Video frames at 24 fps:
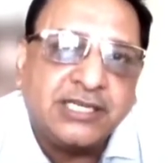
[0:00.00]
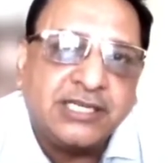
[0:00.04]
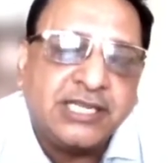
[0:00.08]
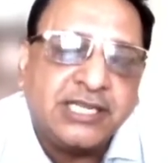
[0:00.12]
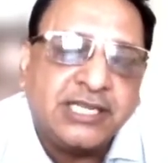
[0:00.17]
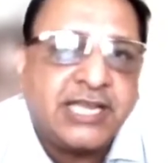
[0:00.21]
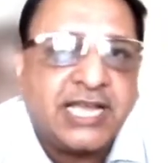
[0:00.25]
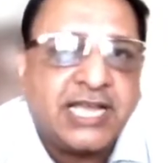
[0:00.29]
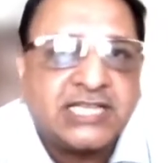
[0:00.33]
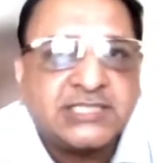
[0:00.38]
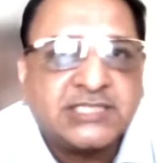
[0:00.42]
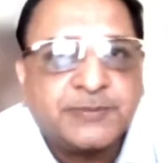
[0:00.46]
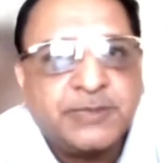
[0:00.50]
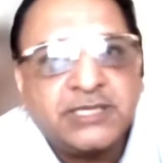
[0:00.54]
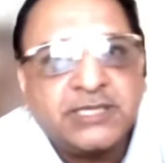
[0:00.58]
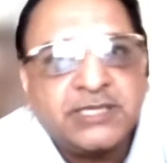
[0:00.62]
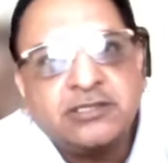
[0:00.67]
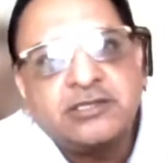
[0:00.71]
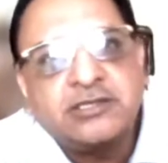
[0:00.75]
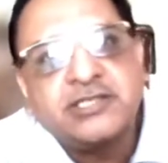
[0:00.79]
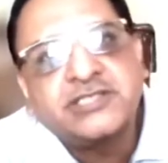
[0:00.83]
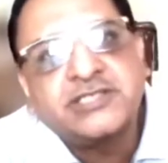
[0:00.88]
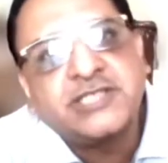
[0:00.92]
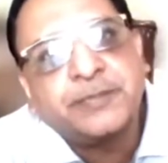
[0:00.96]
He has
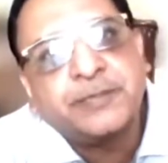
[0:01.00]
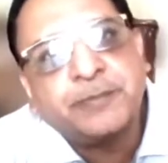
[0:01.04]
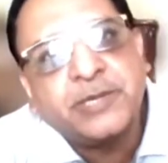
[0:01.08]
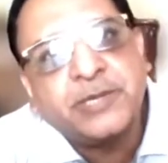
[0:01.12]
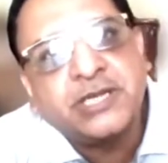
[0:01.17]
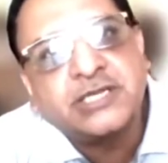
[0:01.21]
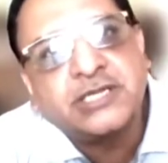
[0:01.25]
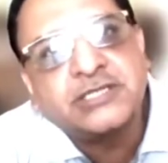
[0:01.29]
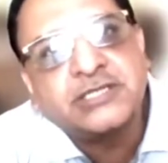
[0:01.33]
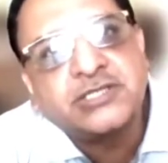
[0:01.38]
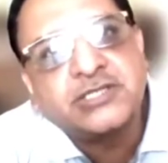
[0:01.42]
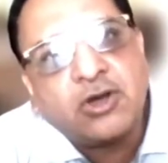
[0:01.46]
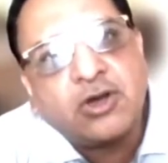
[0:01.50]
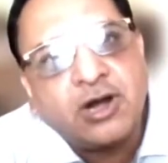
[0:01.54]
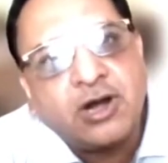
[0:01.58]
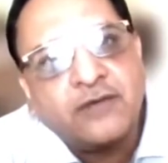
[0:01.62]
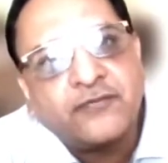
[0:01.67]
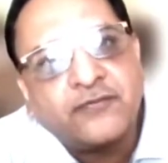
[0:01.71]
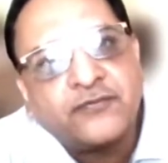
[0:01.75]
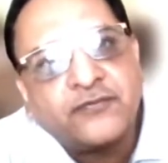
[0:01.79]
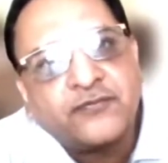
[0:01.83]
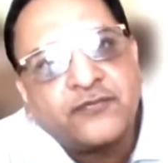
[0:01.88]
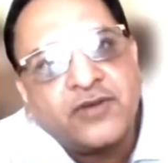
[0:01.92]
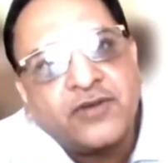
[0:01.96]
been the recipient
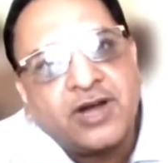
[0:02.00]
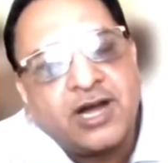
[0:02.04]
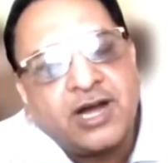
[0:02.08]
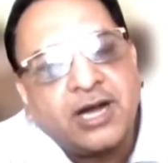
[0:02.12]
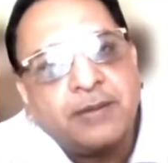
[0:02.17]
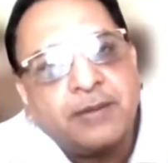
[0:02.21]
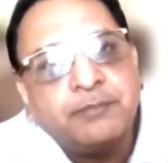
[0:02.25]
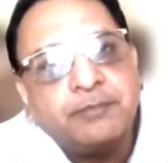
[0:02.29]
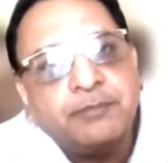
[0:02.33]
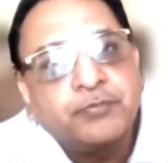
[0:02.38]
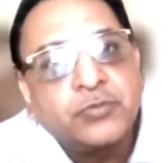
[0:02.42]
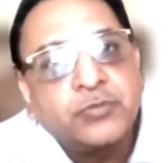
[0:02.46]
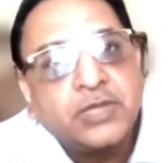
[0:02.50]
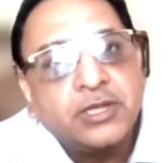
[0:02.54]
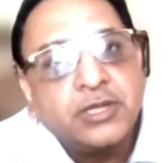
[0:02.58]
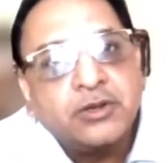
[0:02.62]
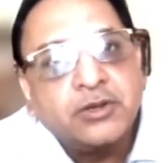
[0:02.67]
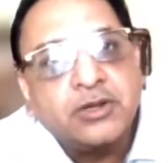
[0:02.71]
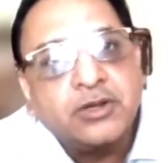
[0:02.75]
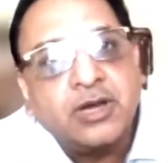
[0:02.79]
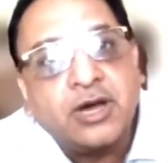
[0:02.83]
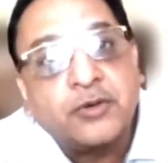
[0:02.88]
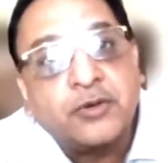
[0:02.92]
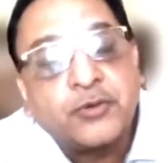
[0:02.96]
of
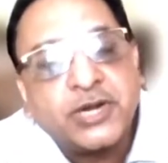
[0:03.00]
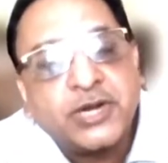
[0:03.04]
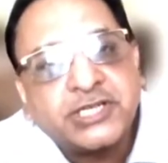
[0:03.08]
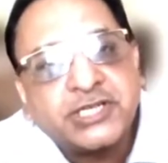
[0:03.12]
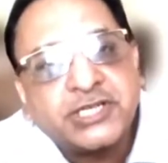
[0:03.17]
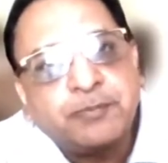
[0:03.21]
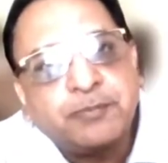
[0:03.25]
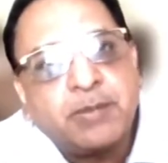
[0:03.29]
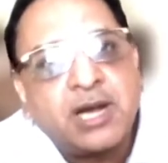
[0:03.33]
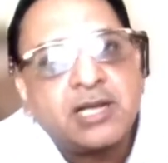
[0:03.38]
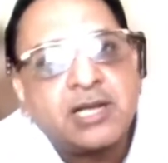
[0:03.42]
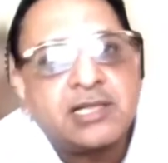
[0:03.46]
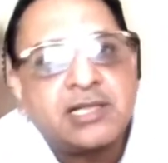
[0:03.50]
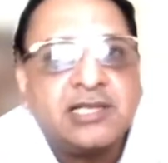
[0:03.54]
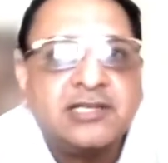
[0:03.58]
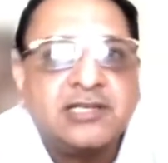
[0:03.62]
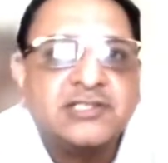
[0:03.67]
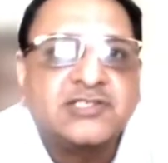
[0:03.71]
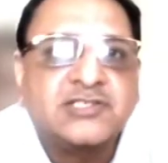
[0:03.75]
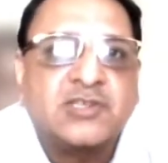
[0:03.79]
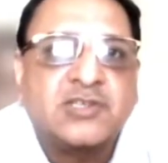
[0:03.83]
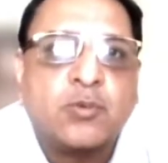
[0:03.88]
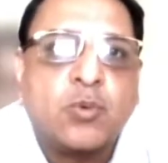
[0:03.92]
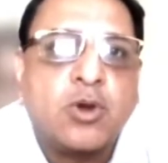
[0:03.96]
Rhett
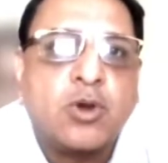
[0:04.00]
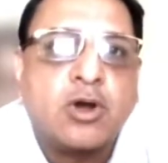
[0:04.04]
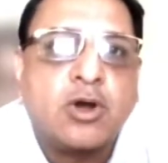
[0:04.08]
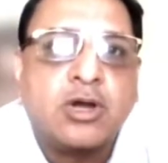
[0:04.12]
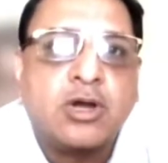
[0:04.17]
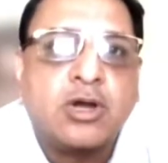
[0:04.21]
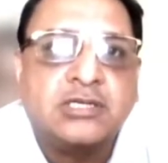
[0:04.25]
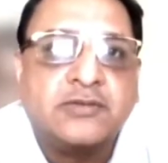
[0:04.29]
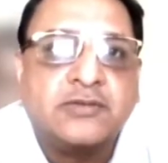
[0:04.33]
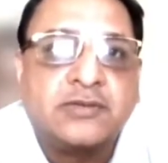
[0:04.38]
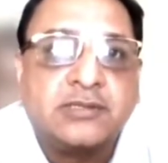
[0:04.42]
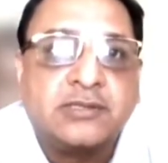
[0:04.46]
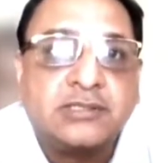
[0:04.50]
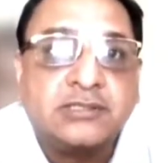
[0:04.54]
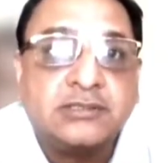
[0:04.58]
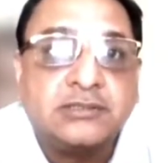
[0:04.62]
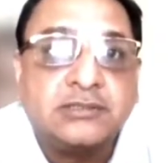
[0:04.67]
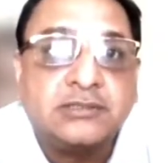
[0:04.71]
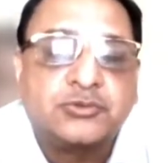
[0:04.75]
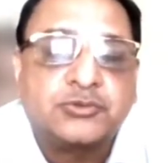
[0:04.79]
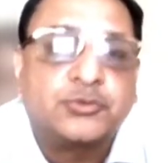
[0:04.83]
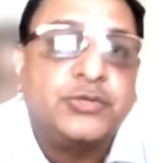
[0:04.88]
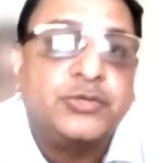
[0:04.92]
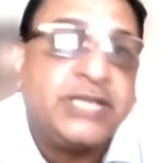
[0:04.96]
Buckler's Award
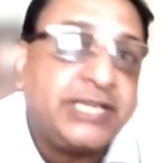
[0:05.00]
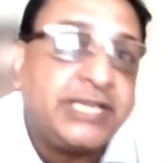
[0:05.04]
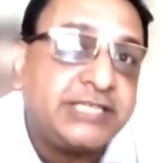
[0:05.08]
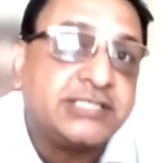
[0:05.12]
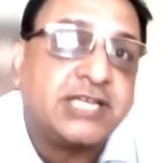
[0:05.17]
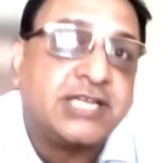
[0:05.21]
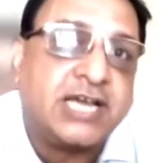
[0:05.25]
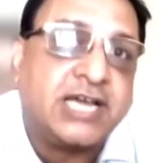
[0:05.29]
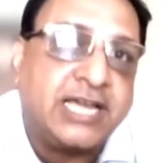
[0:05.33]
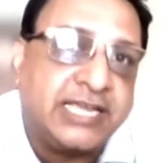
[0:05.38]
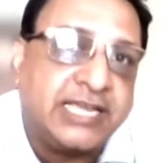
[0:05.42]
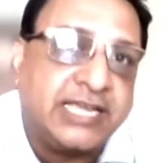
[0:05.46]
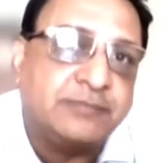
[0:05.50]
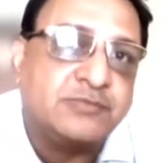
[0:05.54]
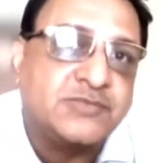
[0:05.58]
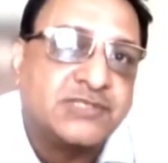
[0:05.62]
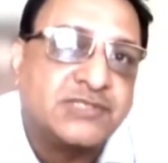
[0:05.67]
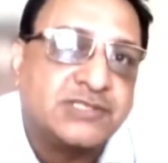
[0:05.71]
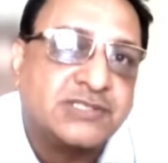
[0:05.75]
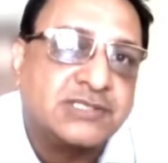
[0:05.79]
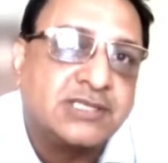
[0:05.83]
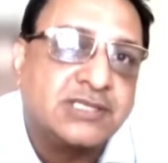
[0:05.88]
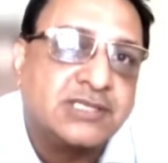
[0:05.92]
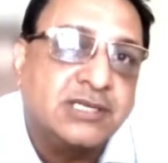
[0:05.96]
3
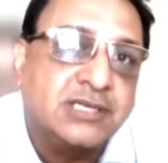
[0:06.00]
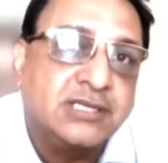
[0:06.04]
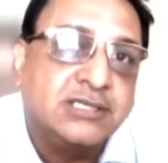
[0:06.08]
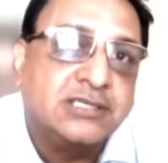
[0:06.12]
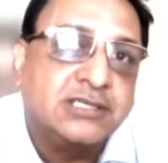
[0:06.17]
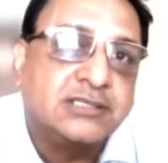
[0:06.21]
times.